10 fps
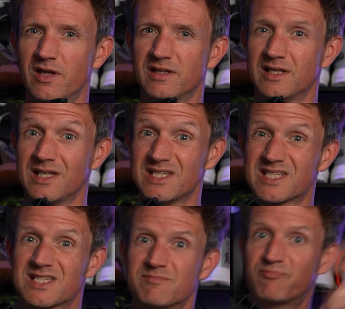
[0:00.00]
and then they
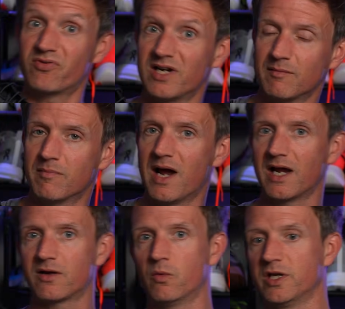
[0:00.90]
spring
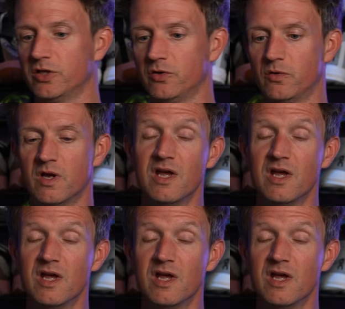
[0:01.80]
back when you